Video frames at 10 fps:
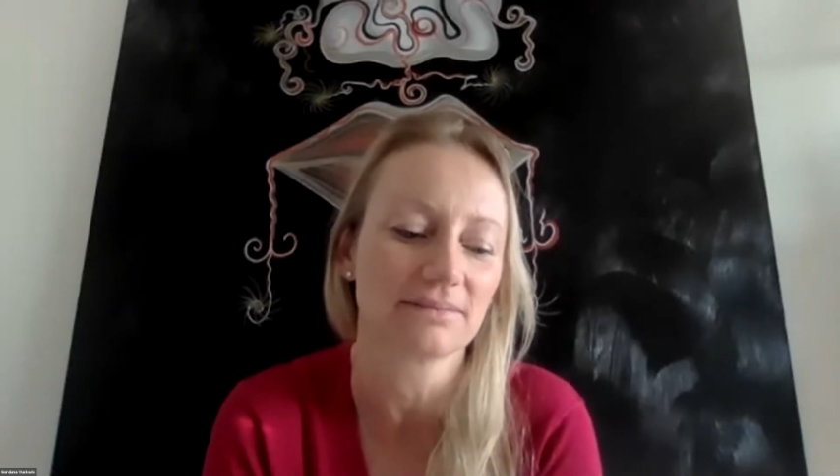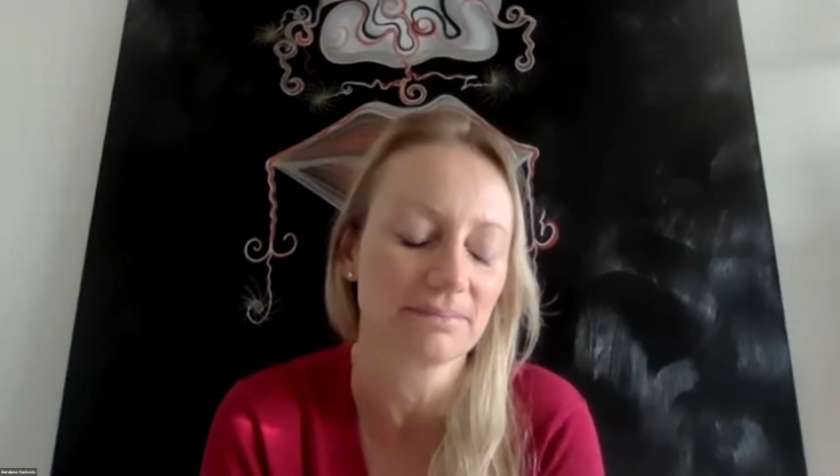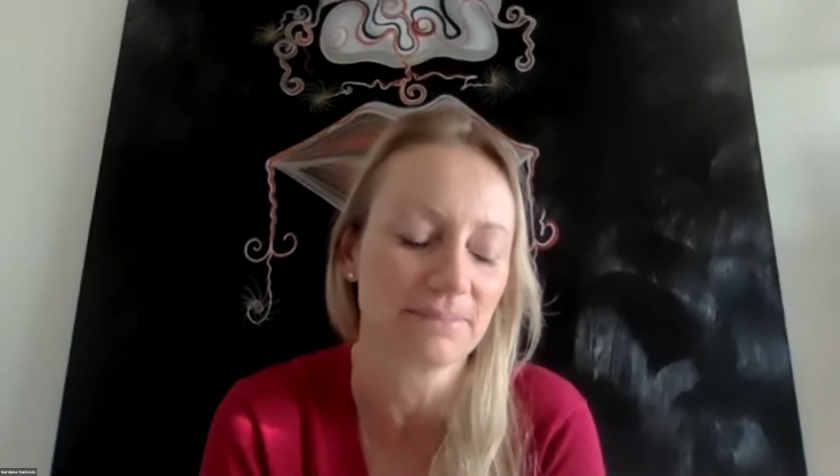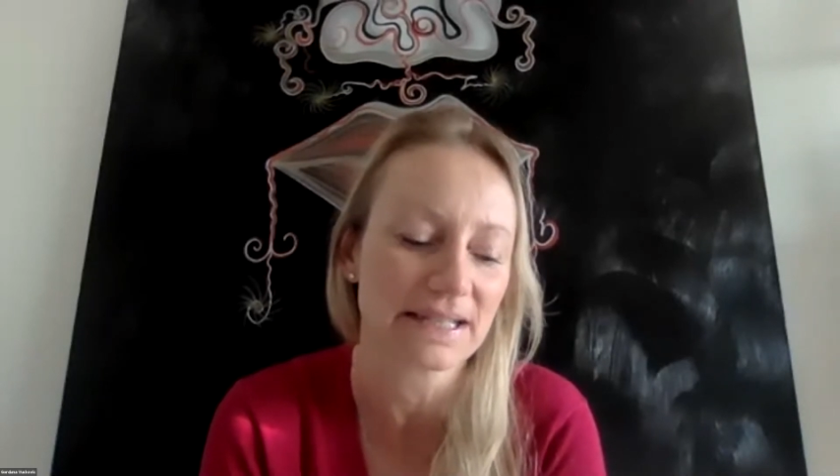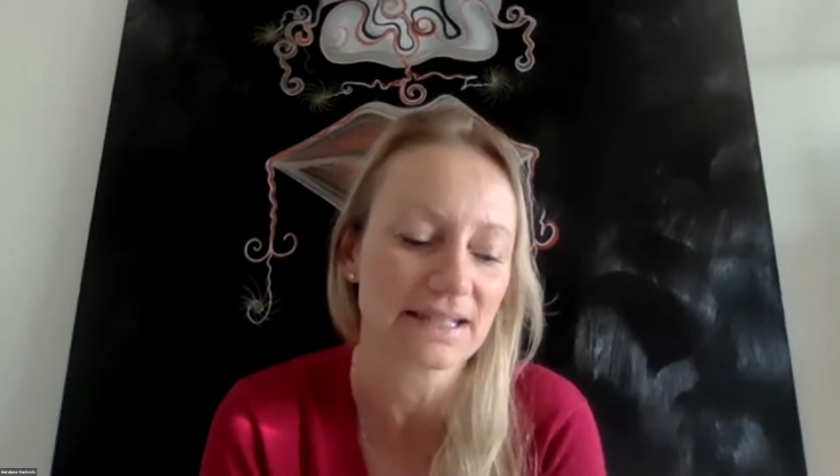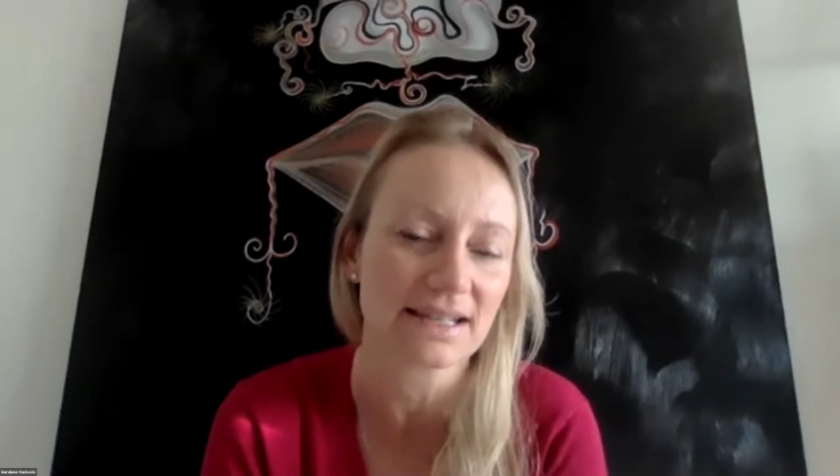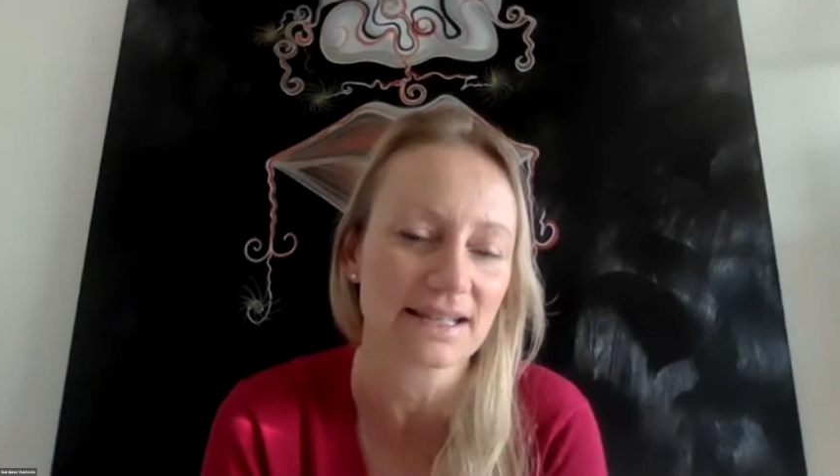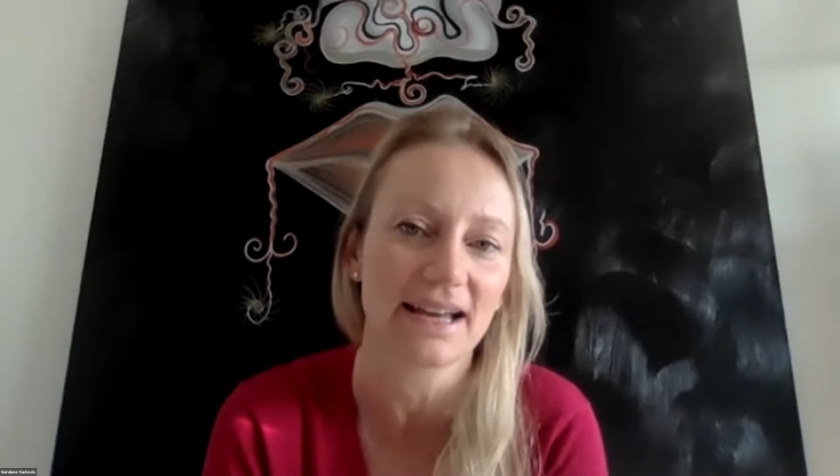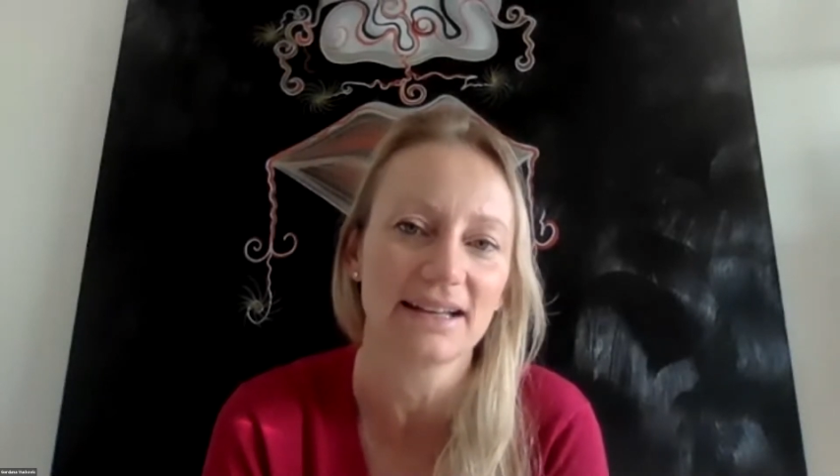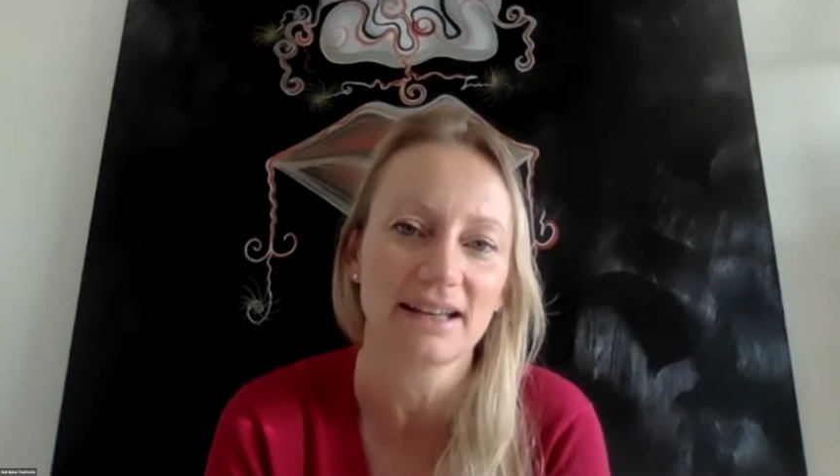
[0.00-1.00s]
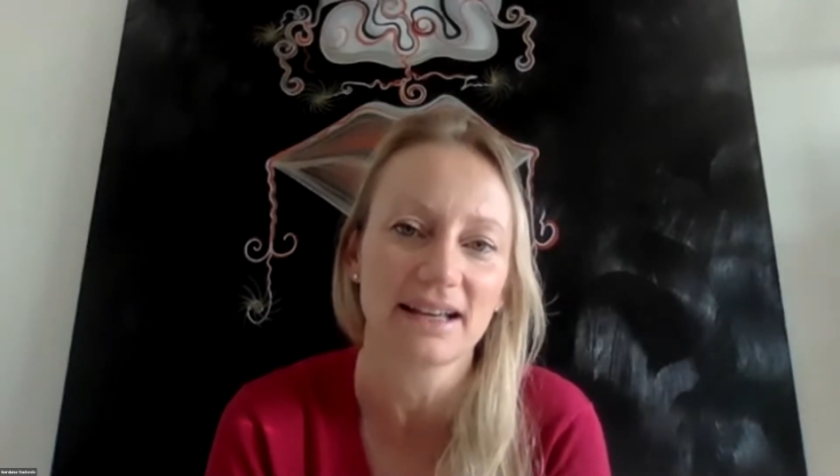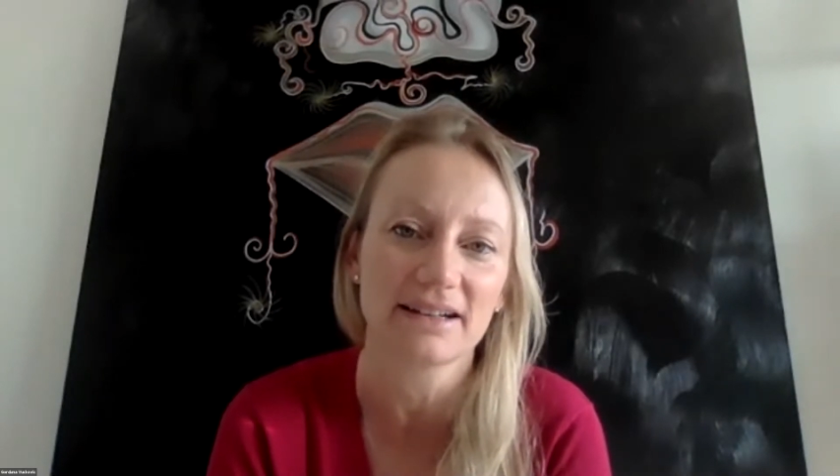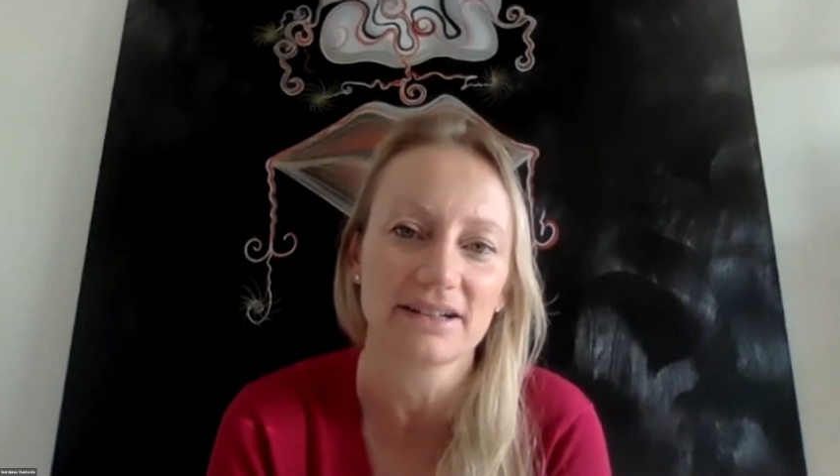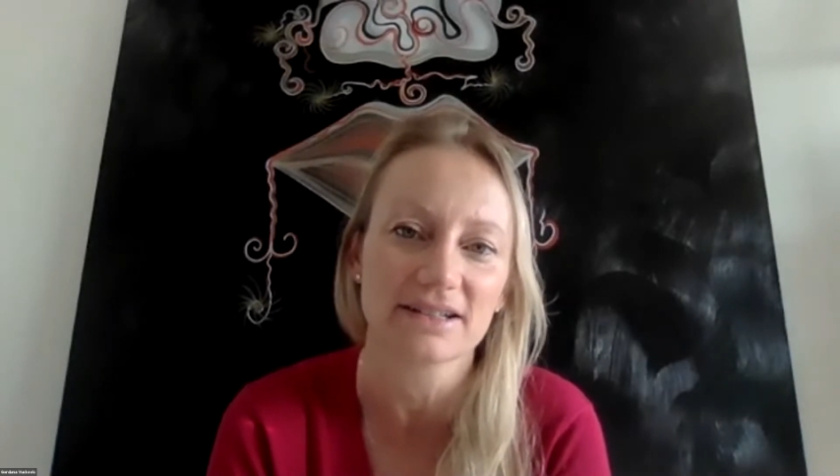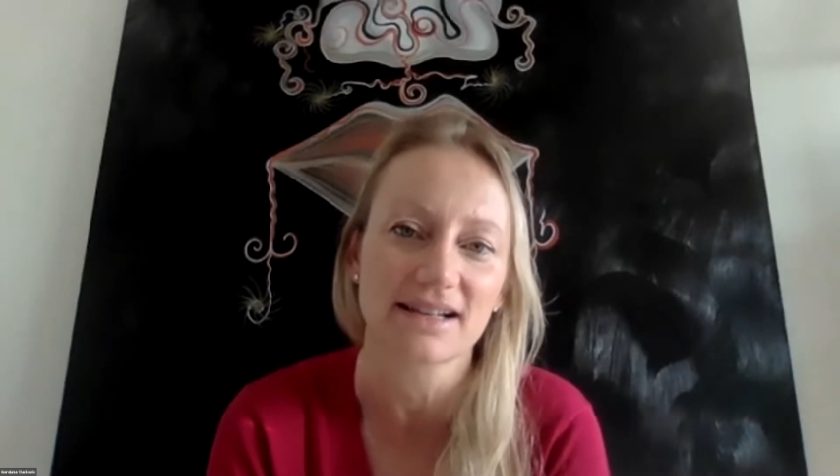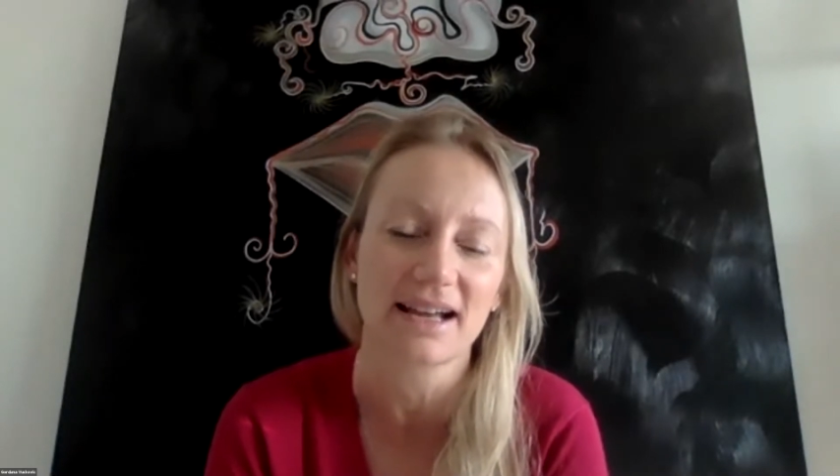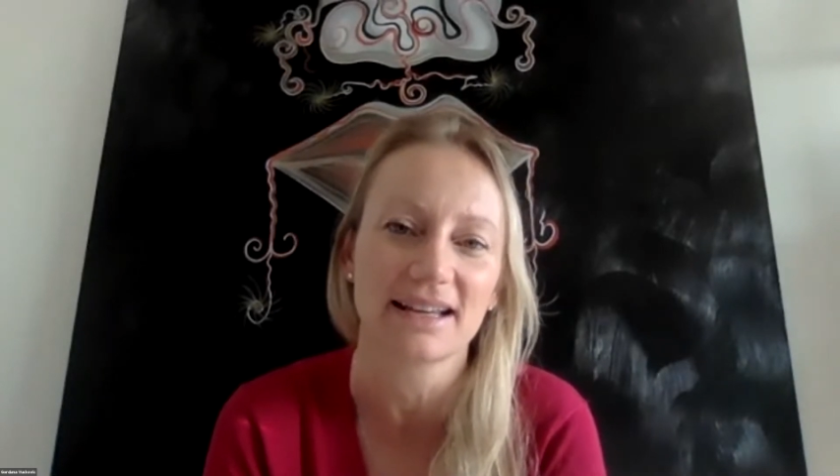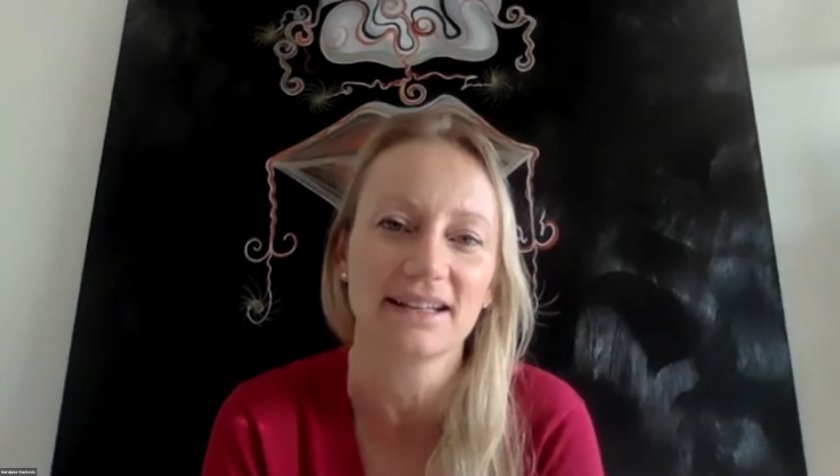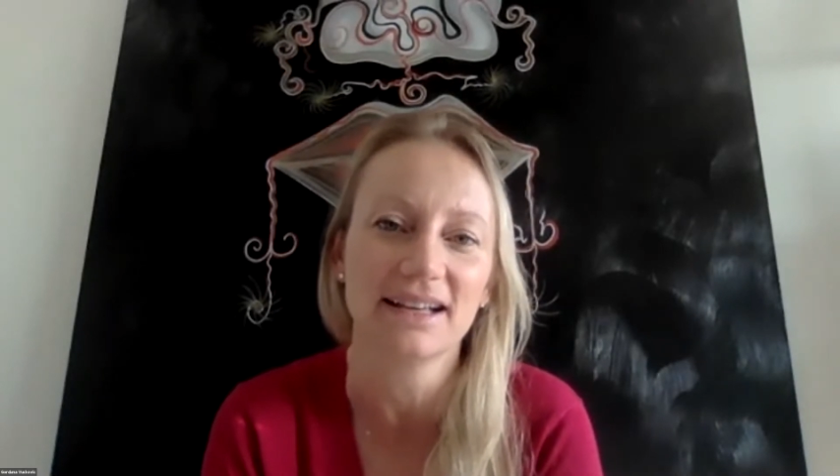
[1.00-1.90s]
business side, editor side.